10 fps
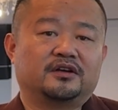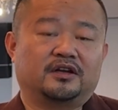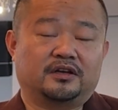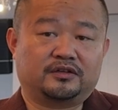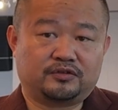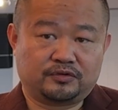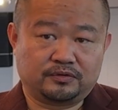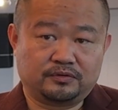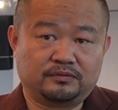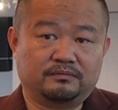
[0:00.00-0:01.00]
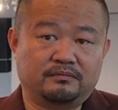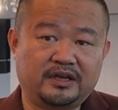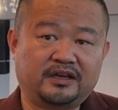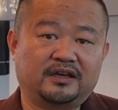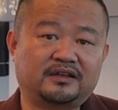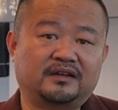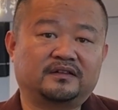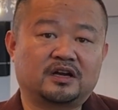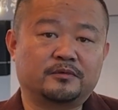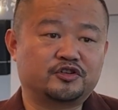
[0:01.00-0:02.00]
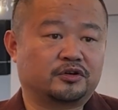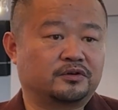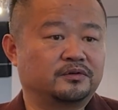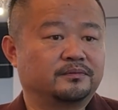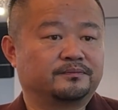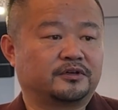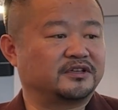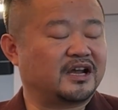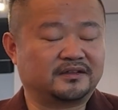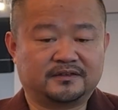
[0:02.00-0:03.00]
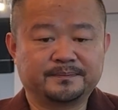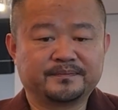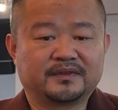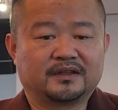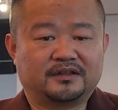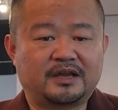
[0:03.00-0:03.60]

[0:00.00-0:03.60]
Uh, to make it as a commercial product. Mm.